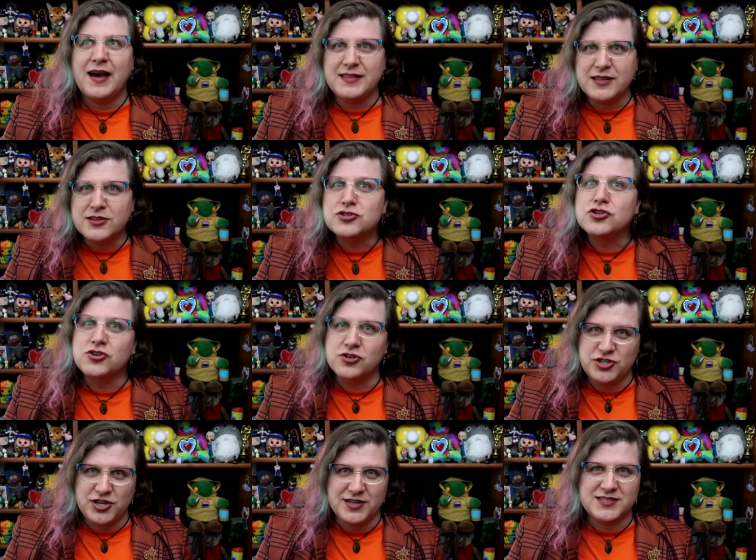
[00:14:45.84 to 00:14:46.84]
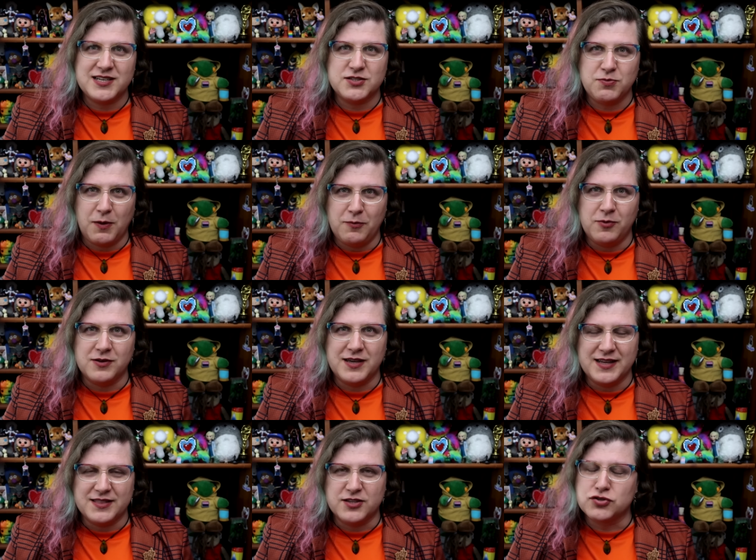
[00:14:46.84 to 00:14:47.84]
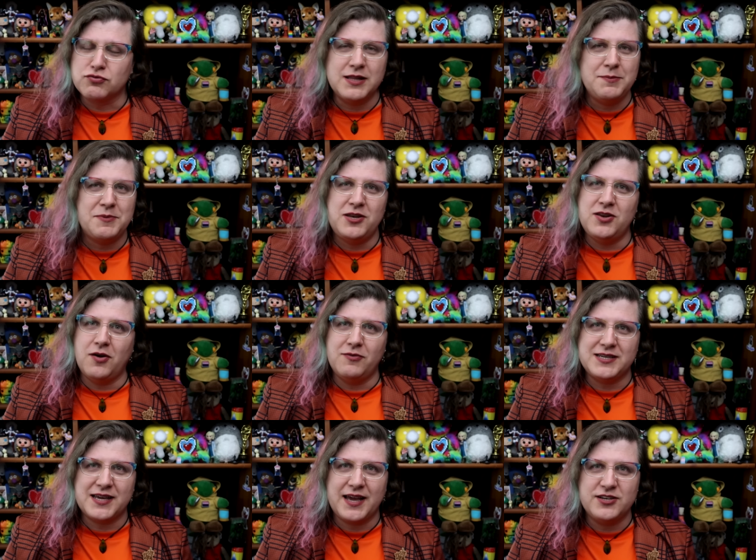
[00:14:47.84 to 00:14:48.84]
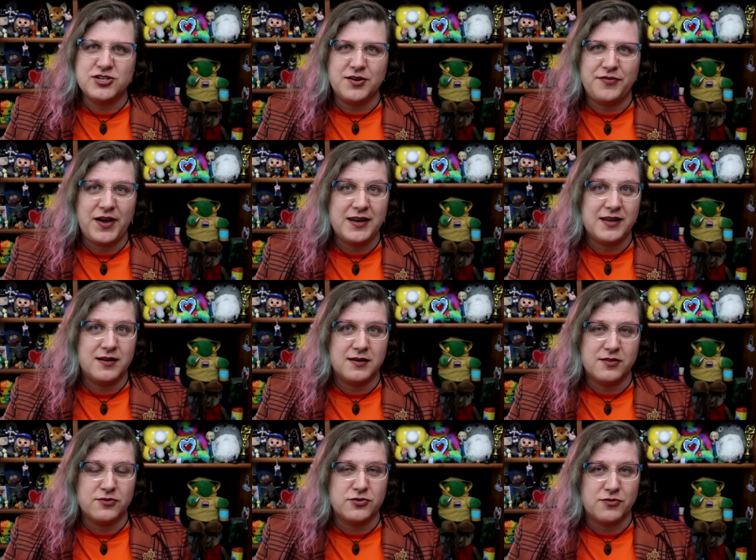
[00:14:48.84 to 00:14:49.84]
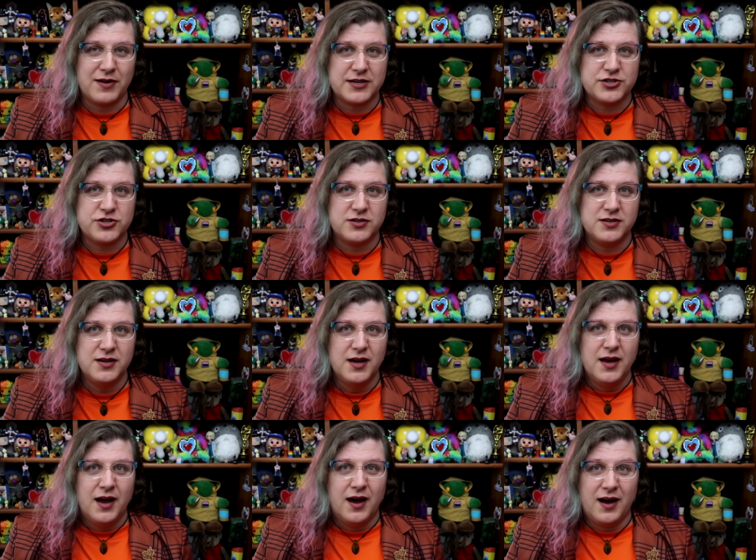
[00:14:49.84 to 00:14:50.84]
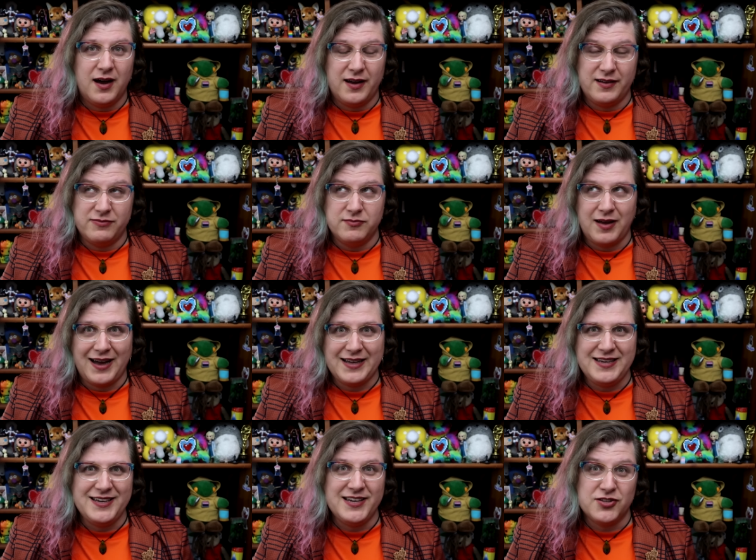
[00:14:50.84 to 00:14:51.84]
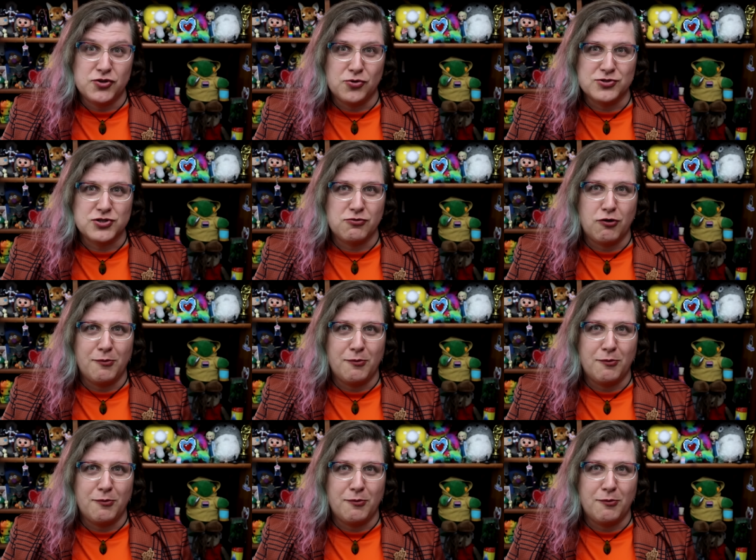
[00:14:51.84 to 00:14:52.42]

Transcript: I think there's a good chance that's what we'll get. There's really been no indication of heading in another direction, uh, that is towards the